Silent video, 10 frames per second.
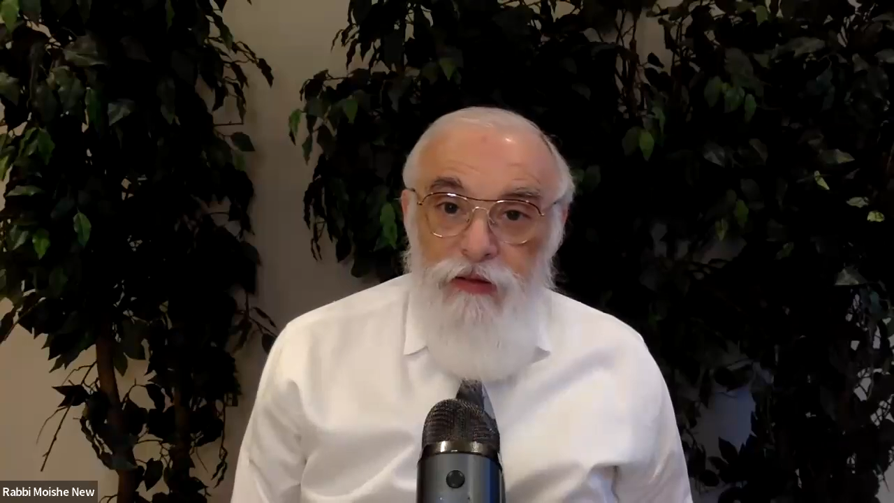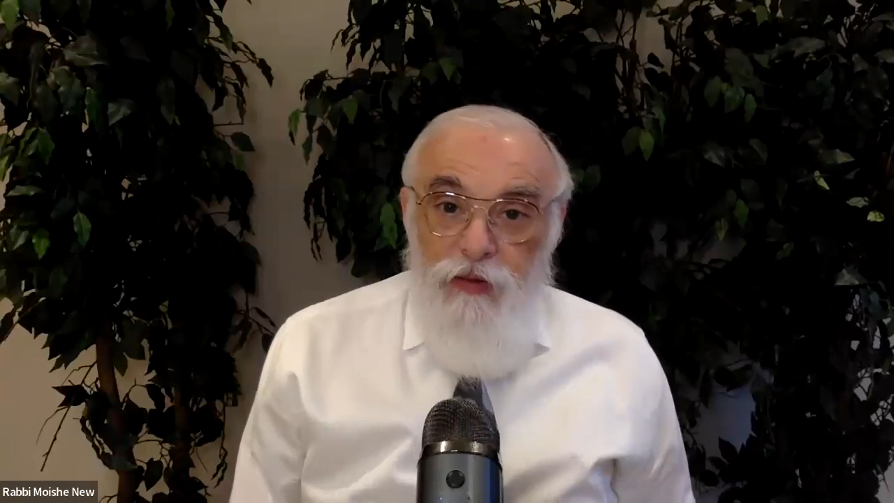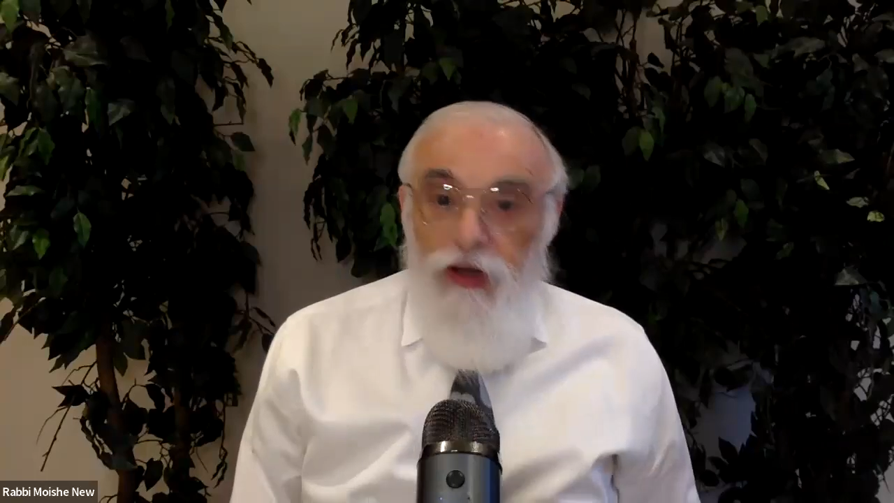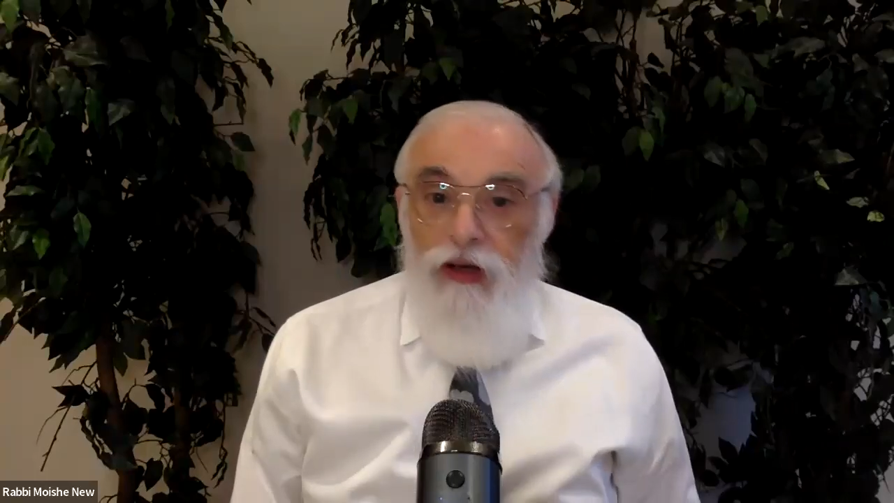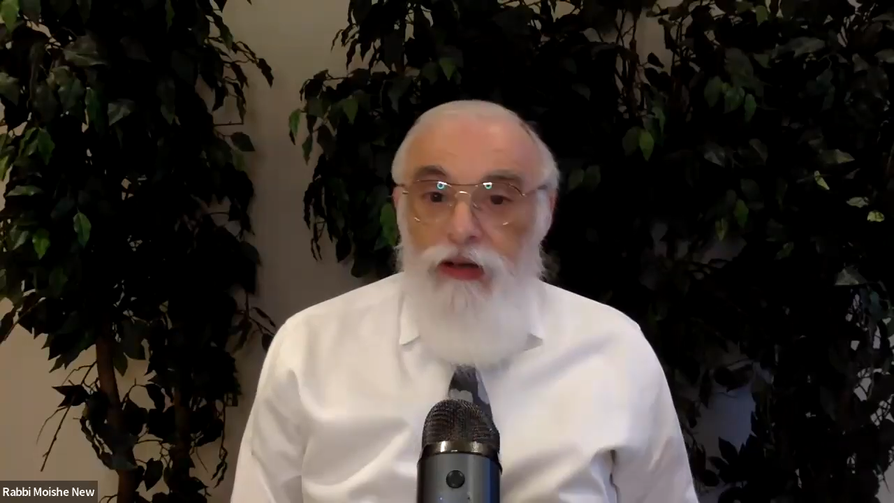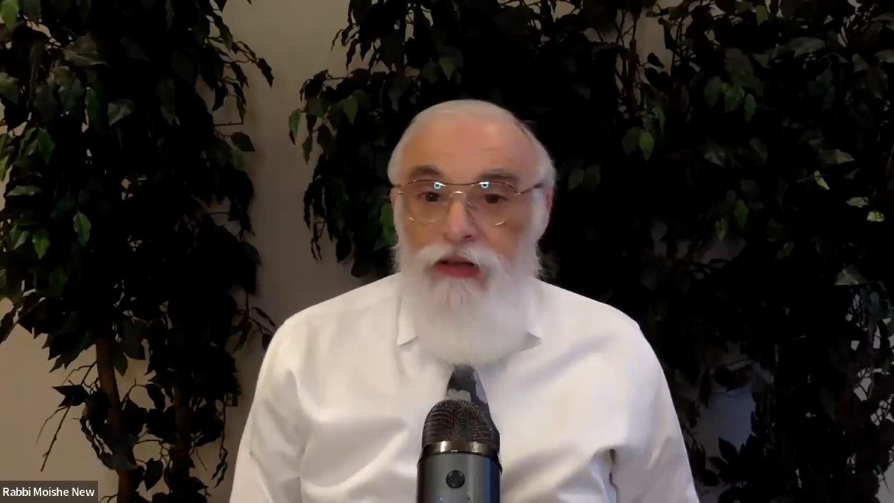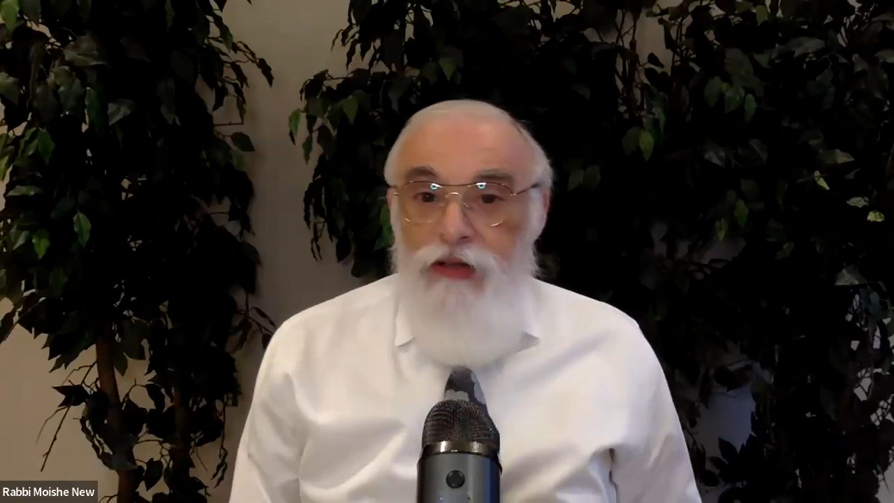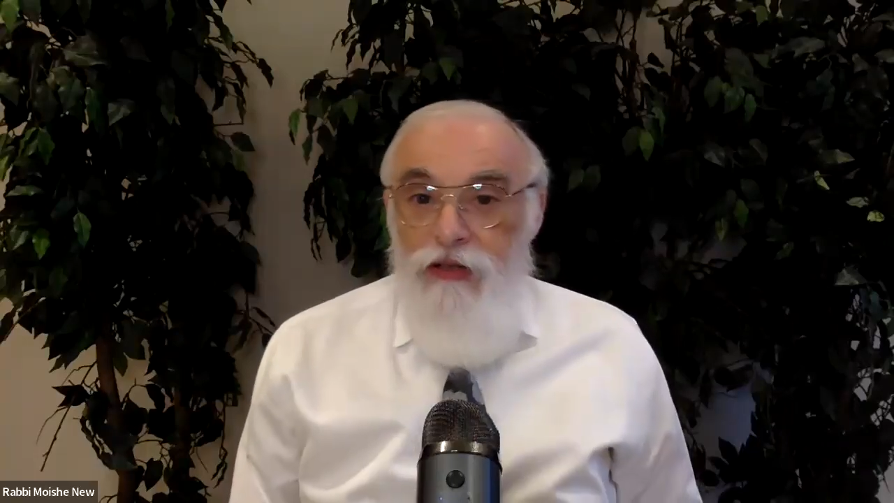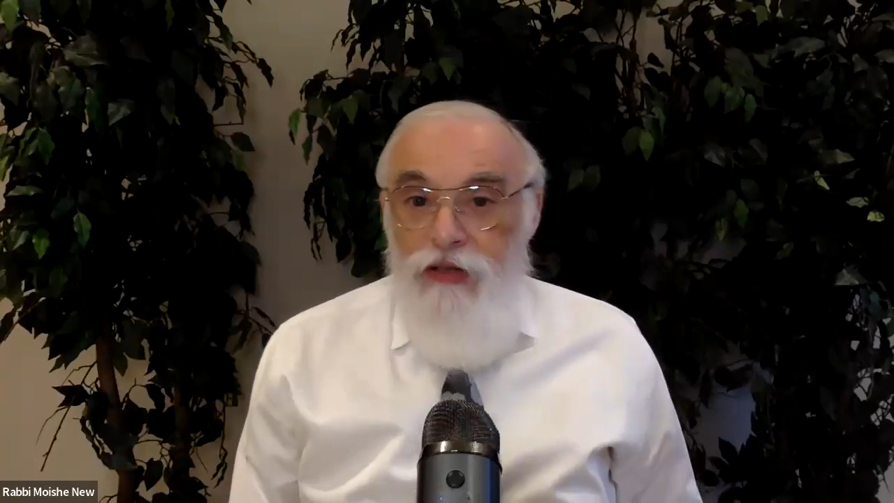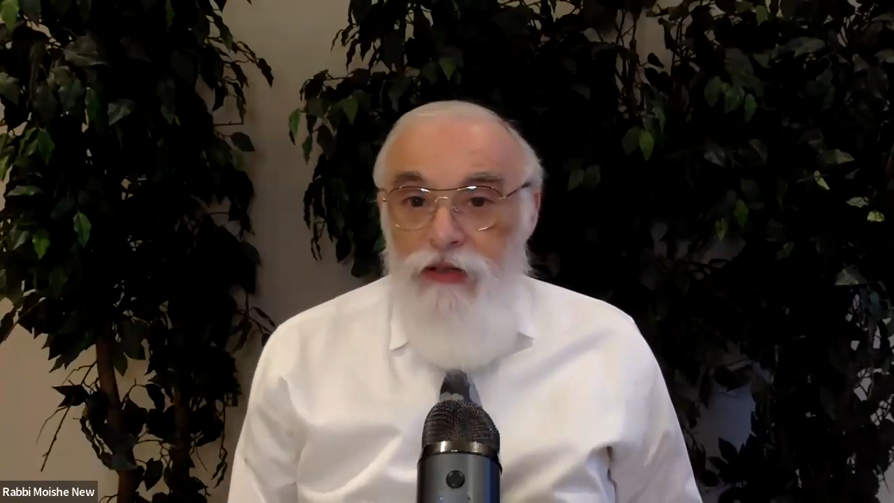Why? You
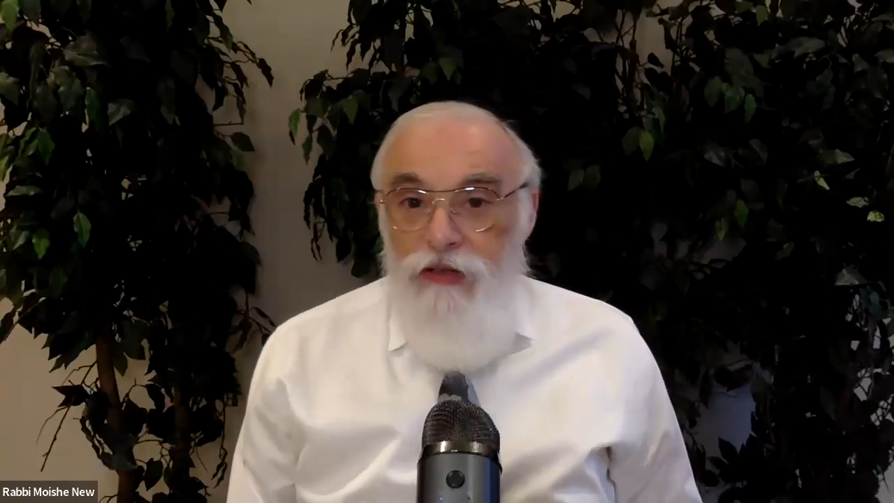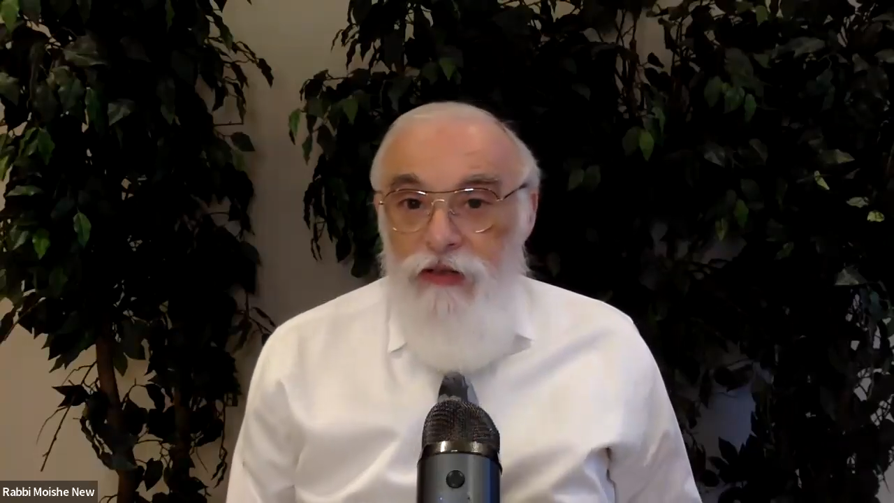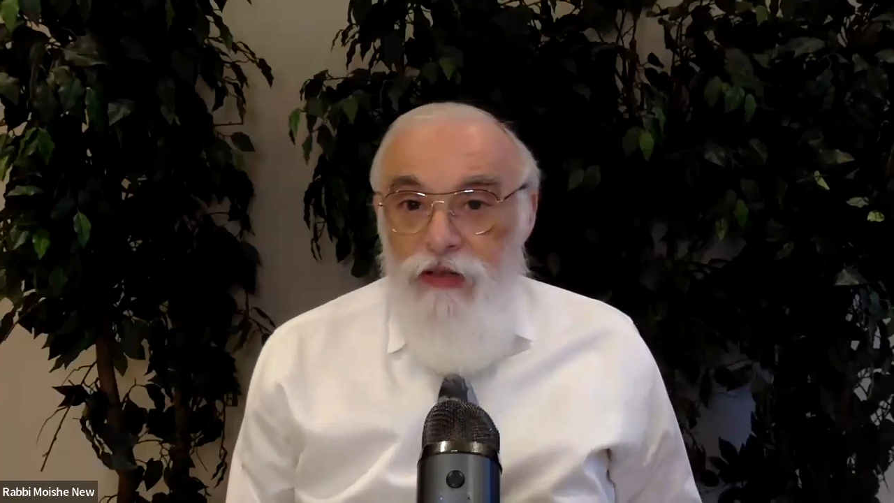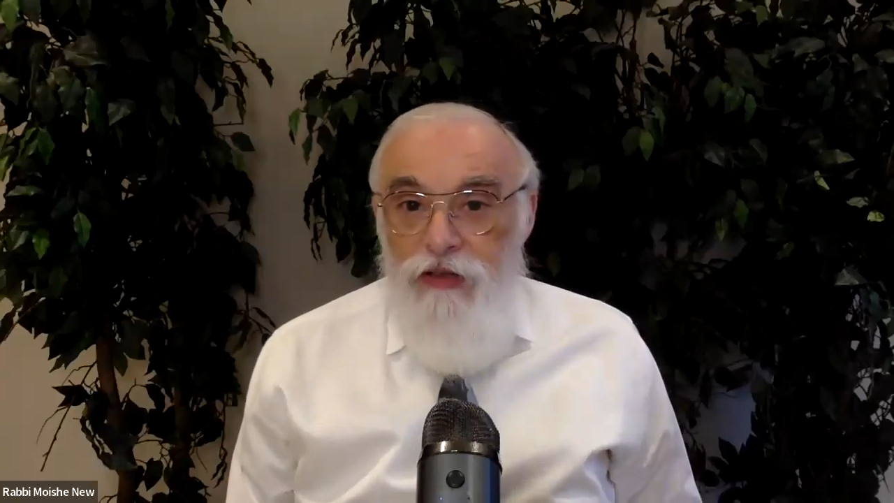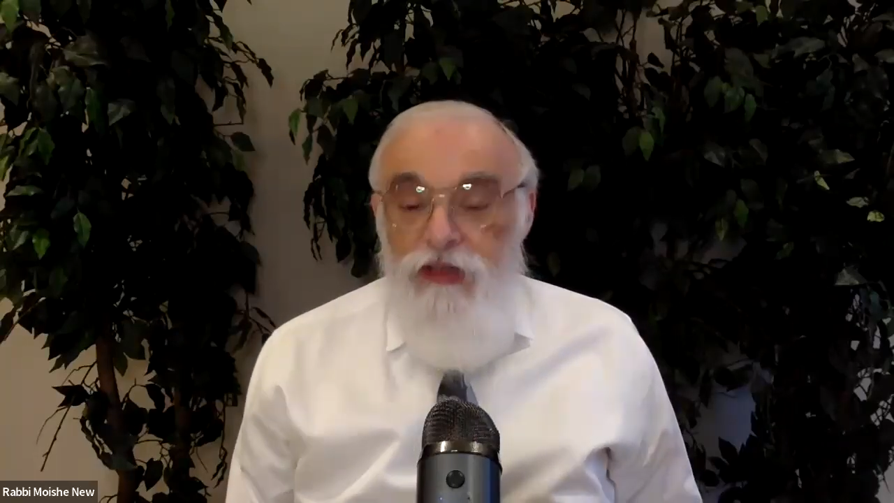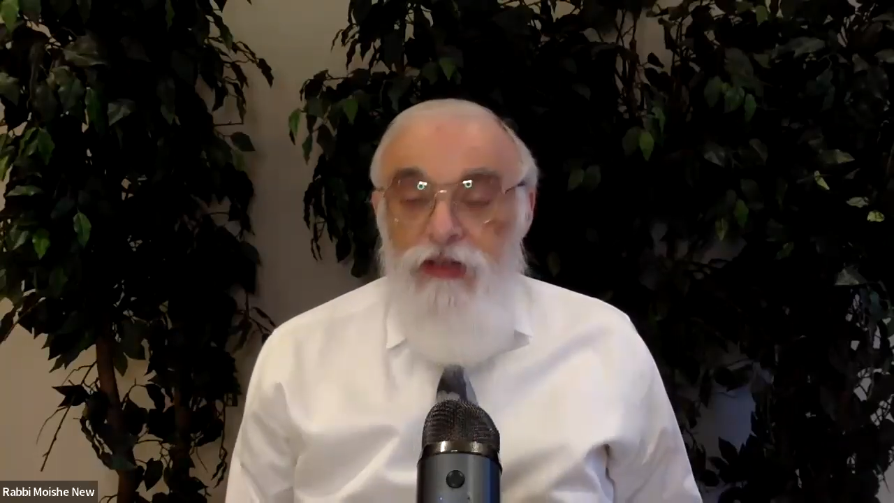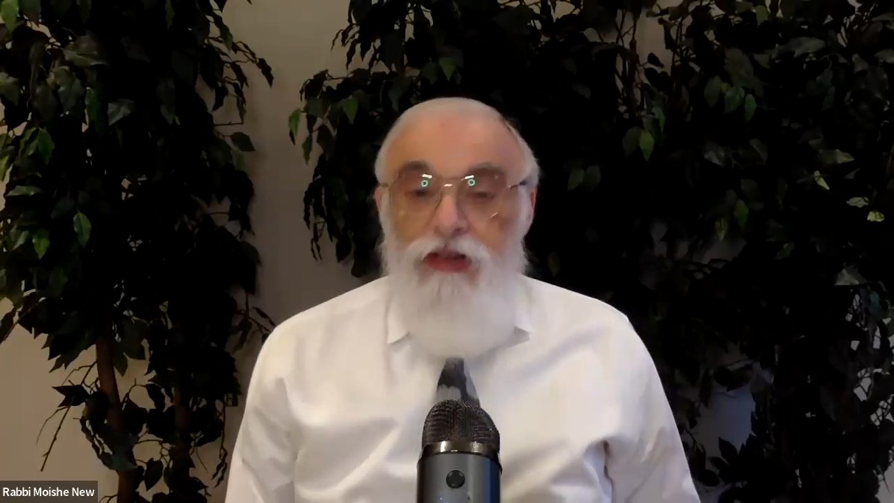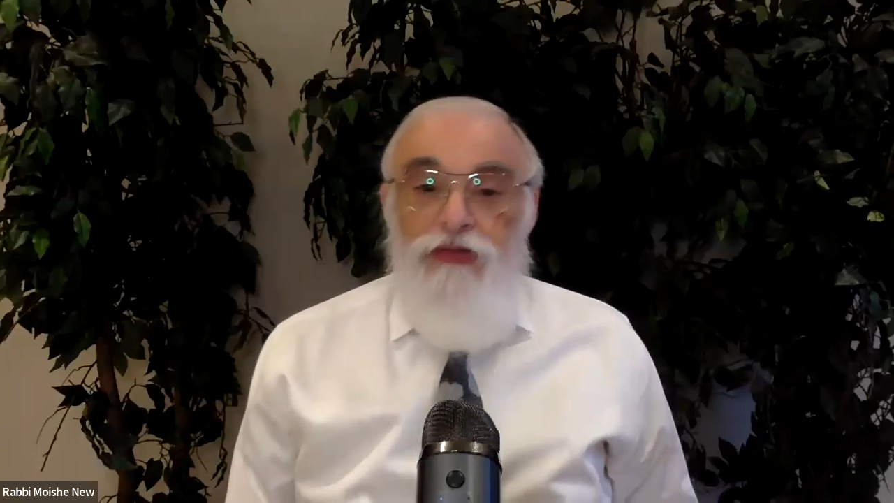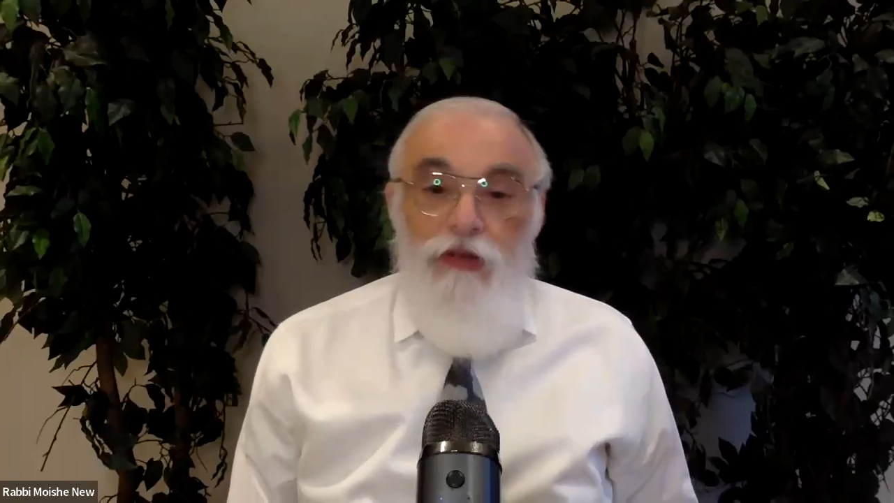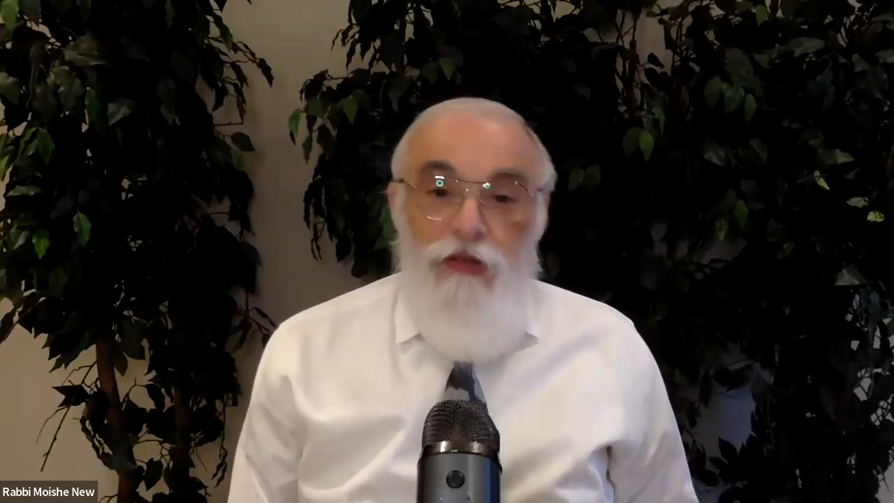didn't need it, and again,
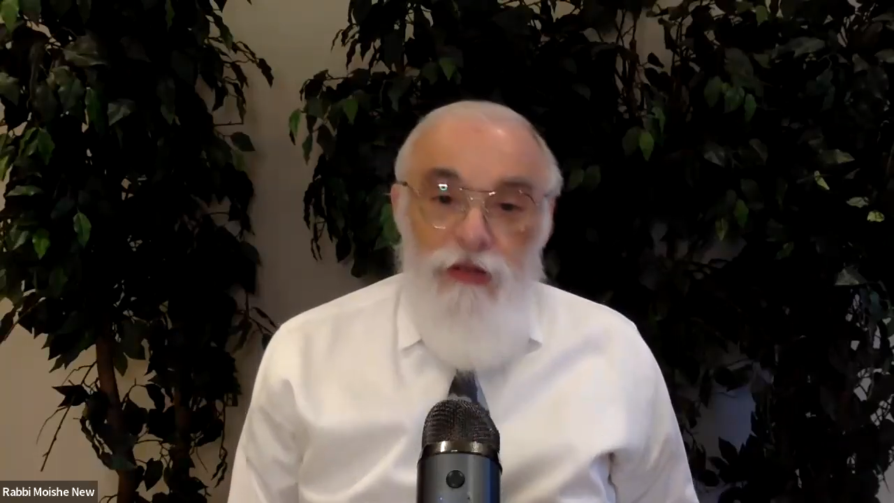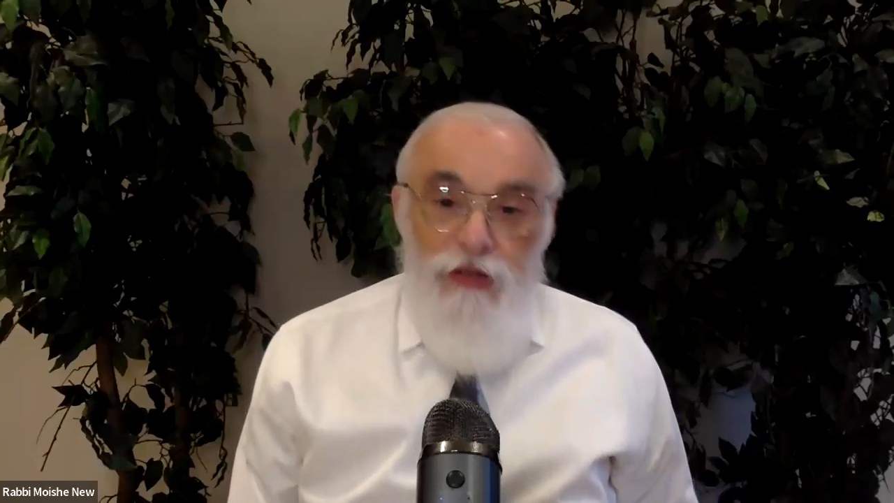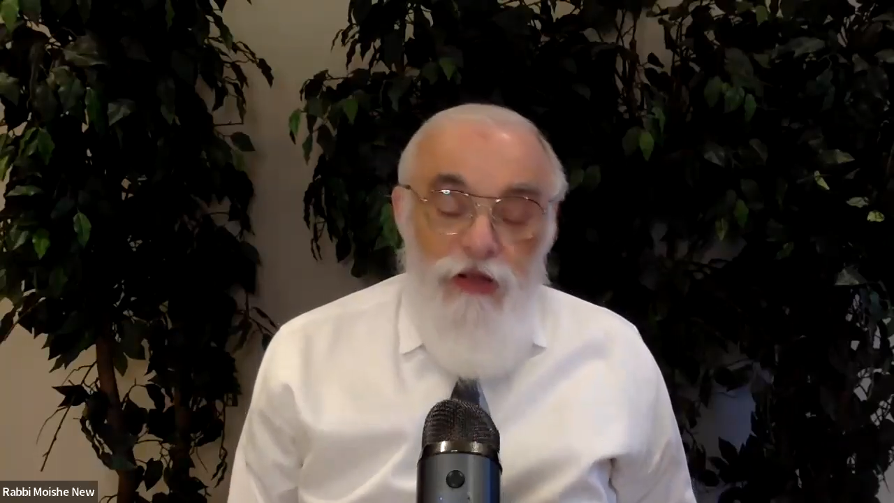you afford it.